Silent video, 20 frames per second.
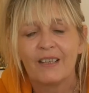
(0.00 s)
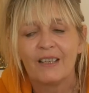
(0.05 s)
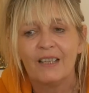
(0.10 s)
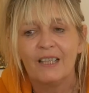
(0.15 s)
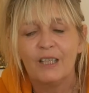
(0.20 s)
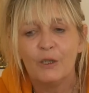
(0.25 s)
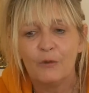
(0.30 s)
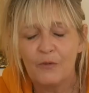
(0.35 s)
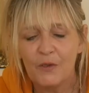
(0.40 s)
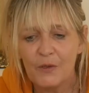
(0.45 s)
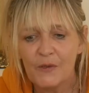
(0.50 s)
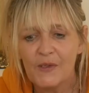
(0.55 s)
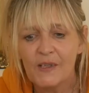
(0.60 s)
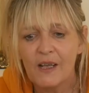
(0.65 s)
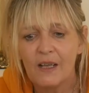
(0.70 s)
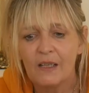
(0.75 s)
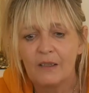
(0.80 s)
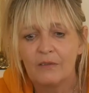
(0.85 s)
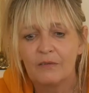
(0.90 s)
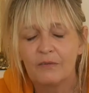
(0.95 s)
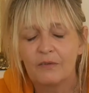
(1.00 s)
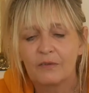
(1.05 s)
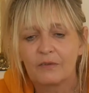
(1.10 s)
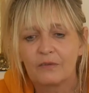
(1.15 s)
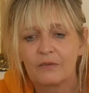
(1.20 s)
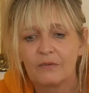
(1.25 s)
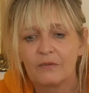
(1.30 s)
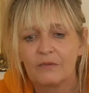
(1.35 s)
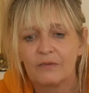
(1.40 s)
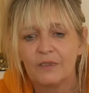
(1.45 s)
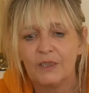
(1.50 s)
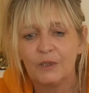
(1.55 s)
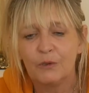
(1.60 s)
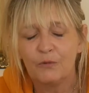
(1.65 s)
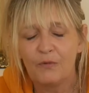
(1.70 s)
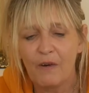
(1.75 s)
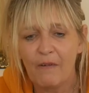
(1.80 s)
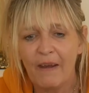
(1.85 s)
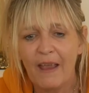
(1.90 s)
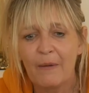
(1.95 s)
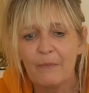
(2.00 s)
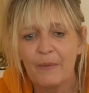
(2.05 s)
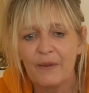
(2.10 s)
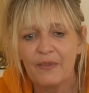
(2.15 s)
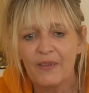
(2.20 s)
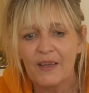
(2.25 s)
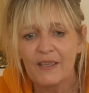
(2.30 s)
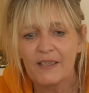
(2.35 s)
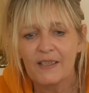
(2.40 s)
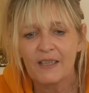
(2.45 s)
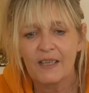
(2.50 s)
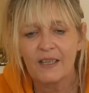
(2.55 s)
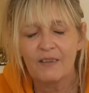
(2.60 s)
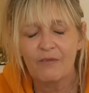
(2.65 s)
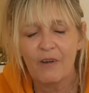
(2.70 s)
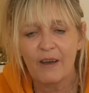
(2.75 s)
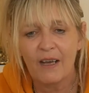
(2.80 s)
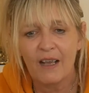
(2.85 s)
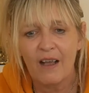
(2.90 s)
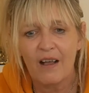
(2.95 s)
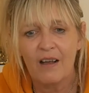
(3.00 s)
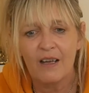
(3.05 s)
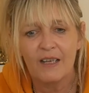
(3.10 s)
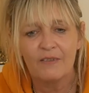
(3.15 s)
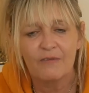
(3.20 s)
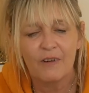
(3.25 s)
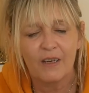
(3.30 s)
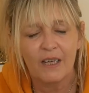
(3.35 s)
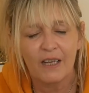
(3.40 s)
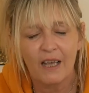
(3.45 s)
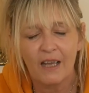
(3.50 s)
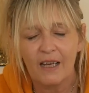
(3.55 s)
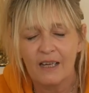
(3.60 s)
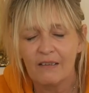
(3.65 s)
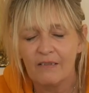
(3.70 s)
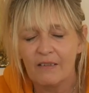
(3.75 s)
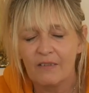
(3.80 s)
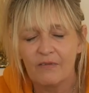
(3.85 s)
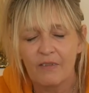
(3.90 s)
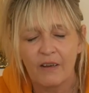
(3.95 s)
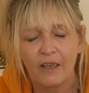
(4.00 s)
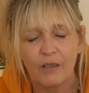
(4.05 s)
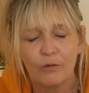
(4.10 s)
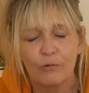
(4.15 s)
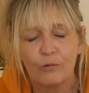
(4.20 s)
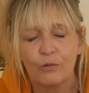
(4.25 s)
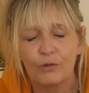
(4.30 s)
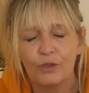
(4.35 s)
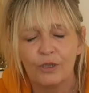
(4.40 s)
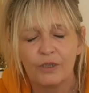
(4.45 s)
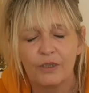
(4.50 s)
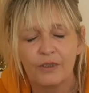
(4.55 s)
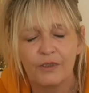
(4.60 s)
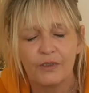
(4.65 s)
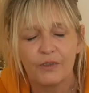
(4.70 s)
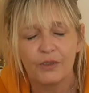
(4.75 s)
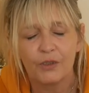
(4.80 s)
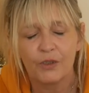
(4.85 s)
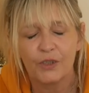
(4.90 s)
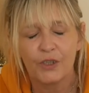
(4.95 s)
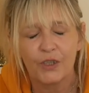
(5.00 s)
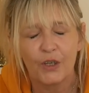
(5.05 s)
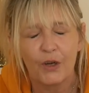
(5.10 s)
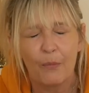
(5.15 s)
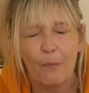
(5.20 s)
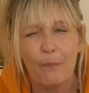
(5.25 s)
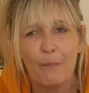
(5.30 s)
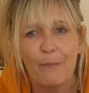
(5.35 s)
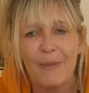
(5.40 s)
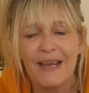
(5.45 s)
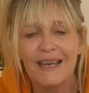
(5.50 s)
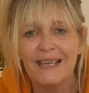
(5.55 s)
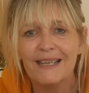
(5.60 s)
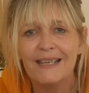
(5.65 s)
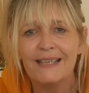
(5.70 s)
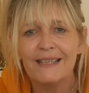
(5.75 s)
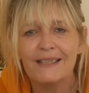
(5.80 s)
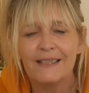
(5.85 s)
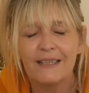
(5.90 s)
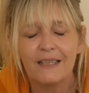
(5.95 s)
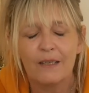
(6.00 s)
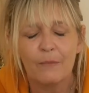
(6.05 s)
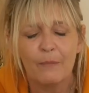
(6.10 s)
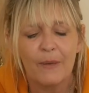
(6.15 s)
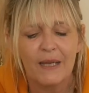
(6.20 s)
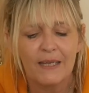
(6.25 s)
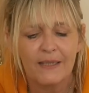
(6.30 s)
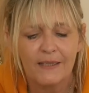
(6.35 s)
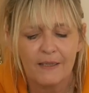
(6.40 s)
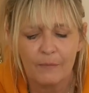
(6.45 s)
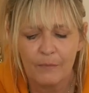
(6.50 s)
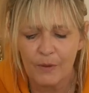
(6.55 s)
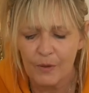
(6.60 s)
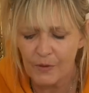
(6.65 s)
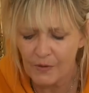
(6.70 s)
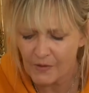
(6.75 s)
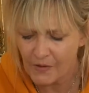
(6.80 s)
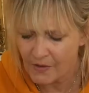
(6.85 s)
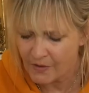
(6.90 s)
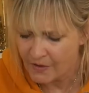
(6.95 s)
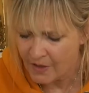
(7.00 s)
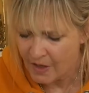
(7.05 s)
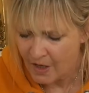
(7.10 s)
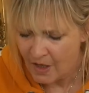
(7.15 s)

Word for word: Love yourself. You're very empathetic, very kind, very caring, very gorgeous. Just an amazing, amazing person